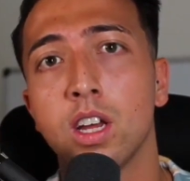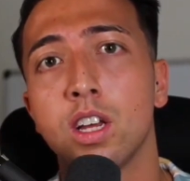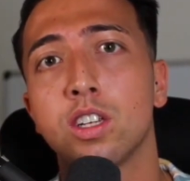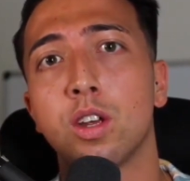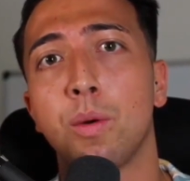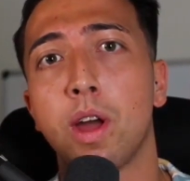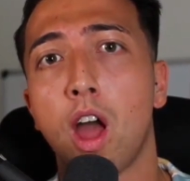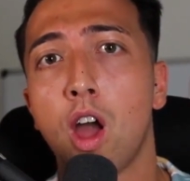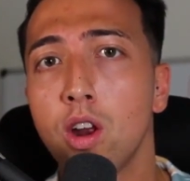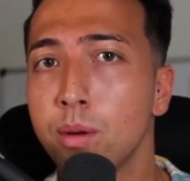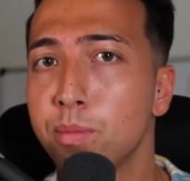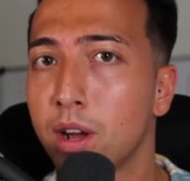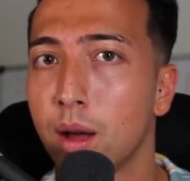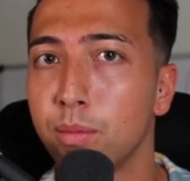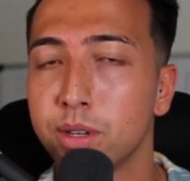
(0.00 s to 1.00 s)
So it only
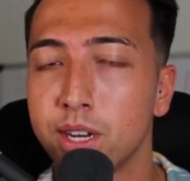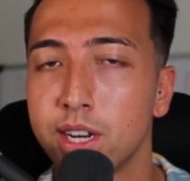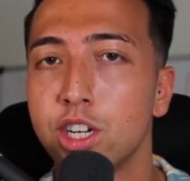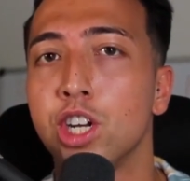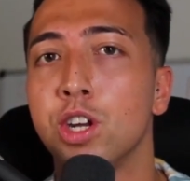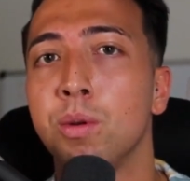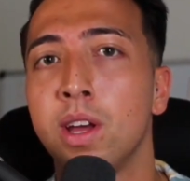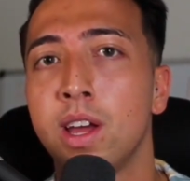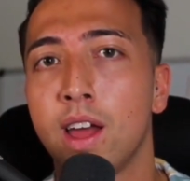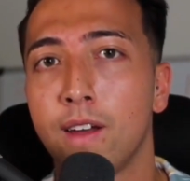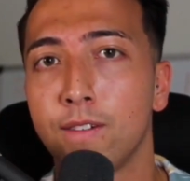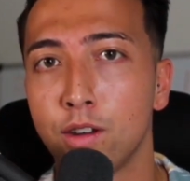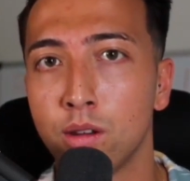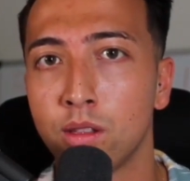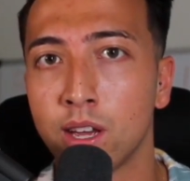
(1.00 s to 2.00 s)
becomes an issue
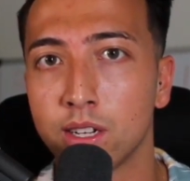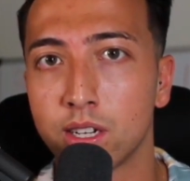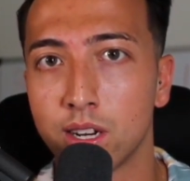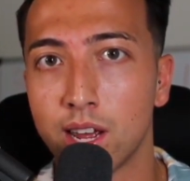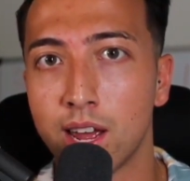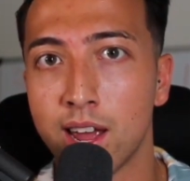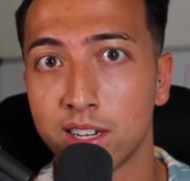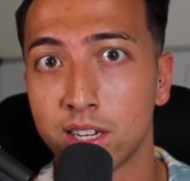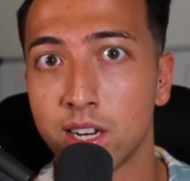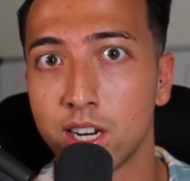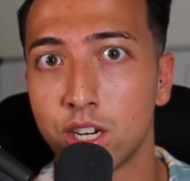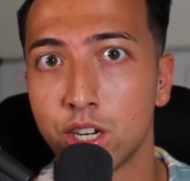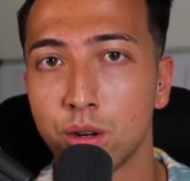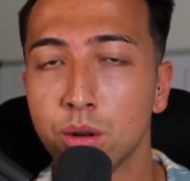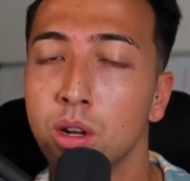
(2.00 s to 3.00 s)
if you think it's an
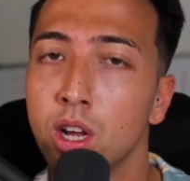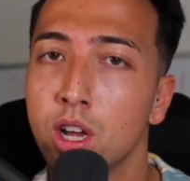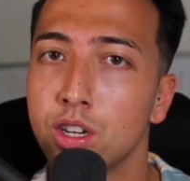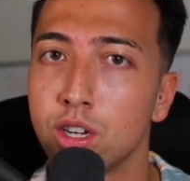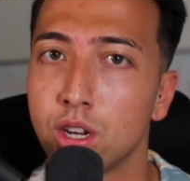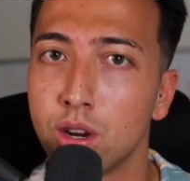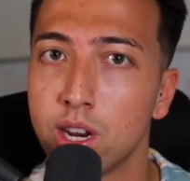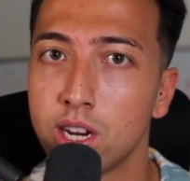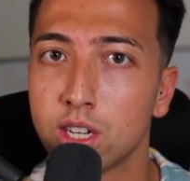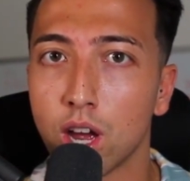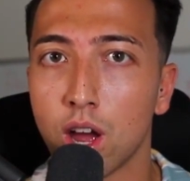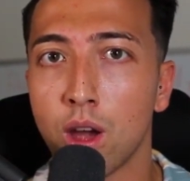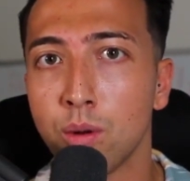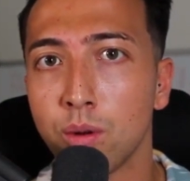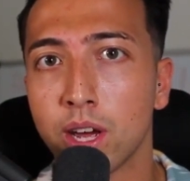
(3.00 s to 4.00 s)
issue. So you need to
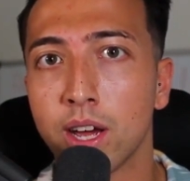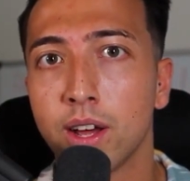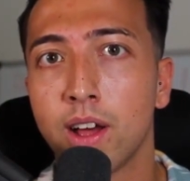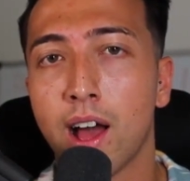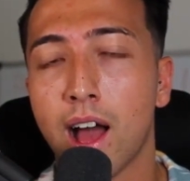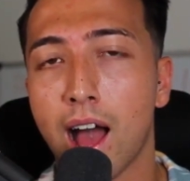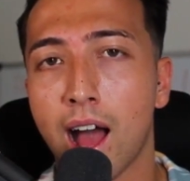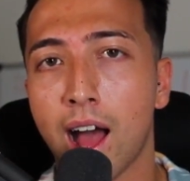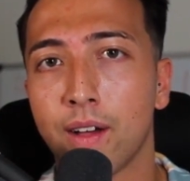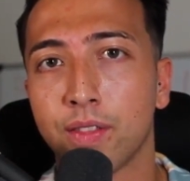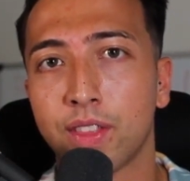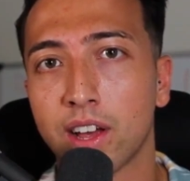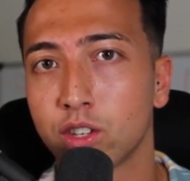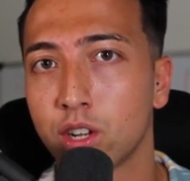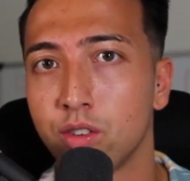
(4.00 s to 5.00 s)
own it, and
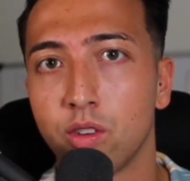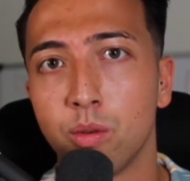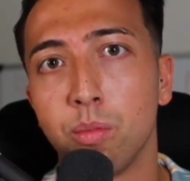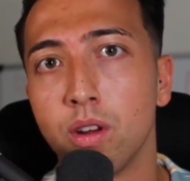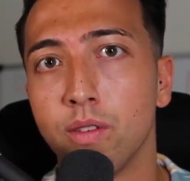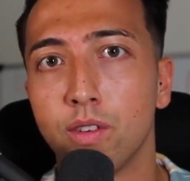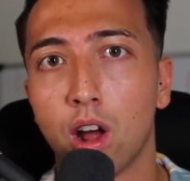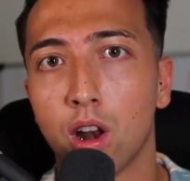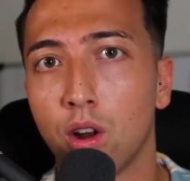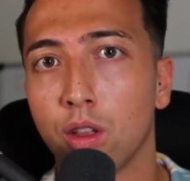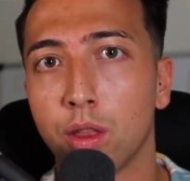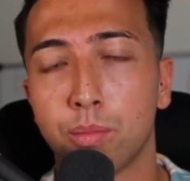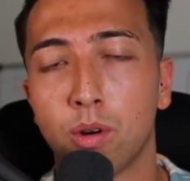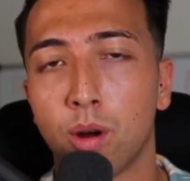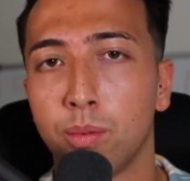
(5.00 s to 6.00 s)
that's going to remove a lot of
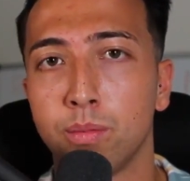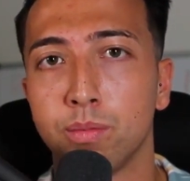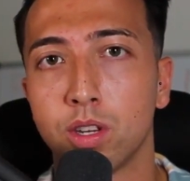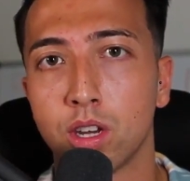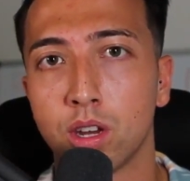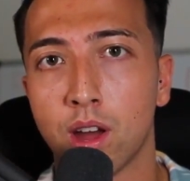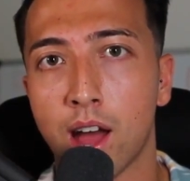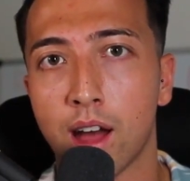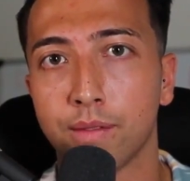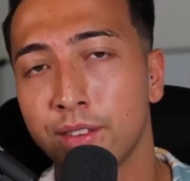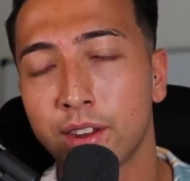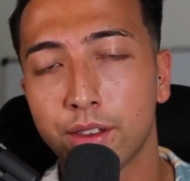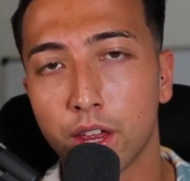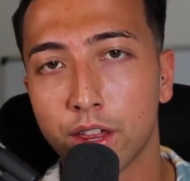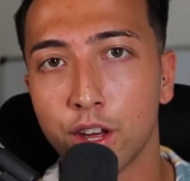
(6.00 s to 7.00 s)
the problems that you have.
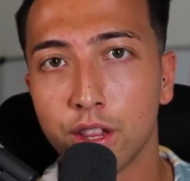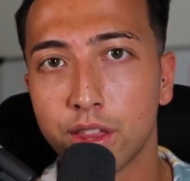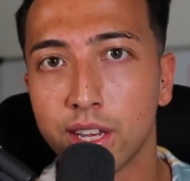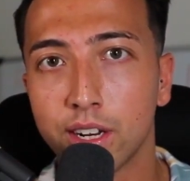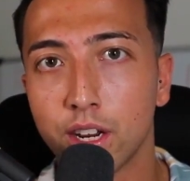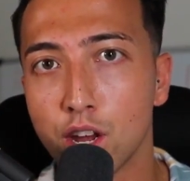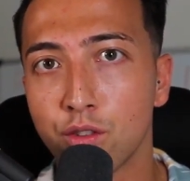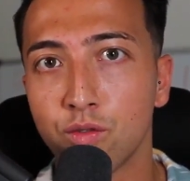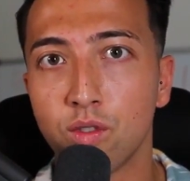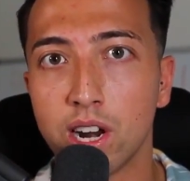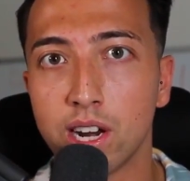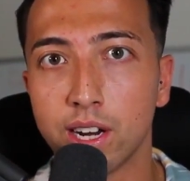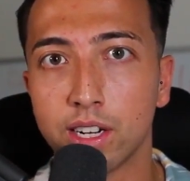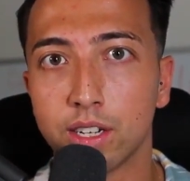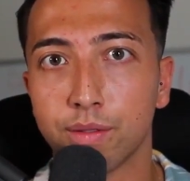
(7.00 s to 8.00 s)
Now, the third thing that you
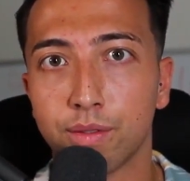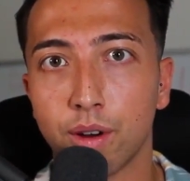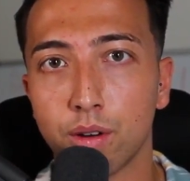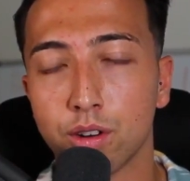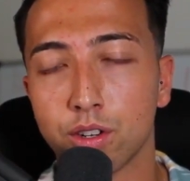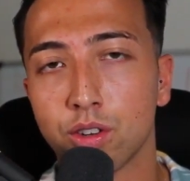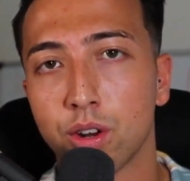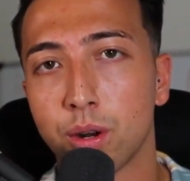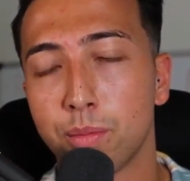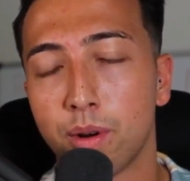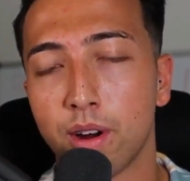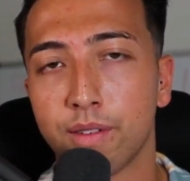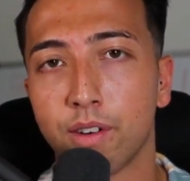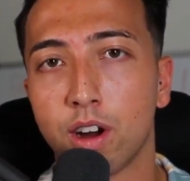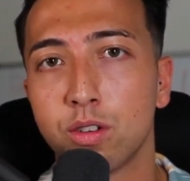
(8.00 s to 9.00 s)
really need to focus on, and
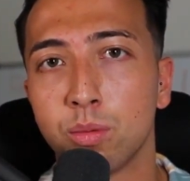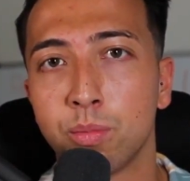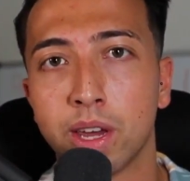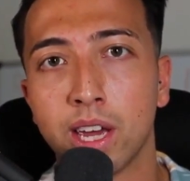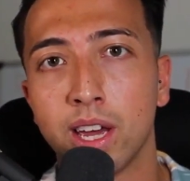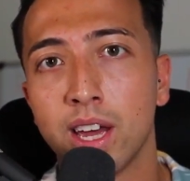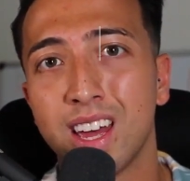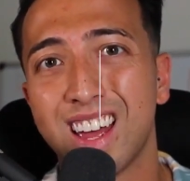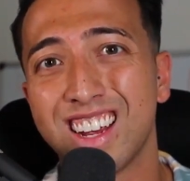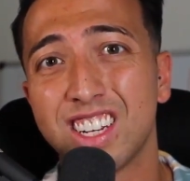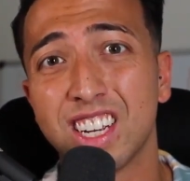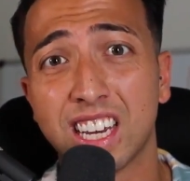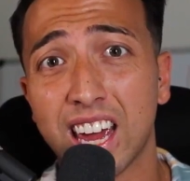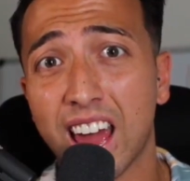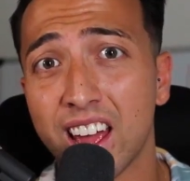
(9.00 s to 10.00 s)
my advice would be, is
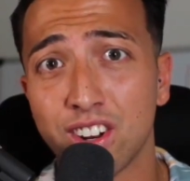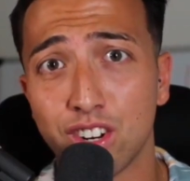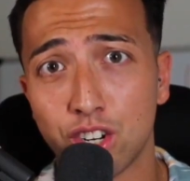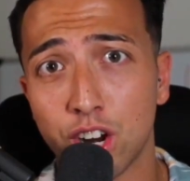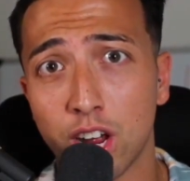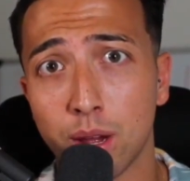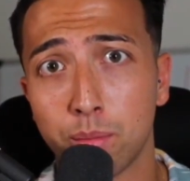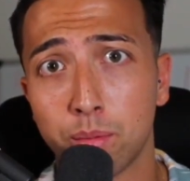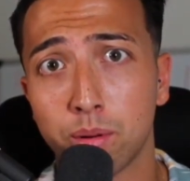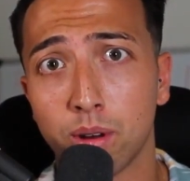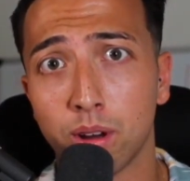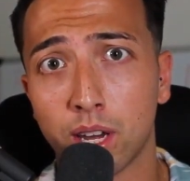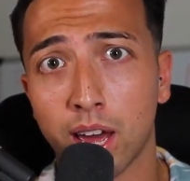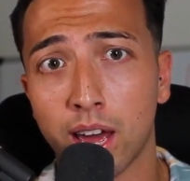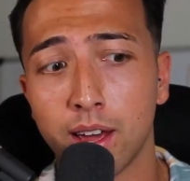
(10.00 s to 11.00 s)
to get in shape.
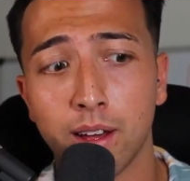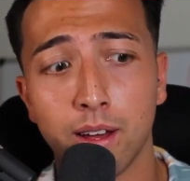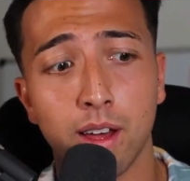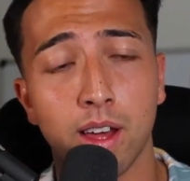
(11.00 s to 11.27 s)
Okay.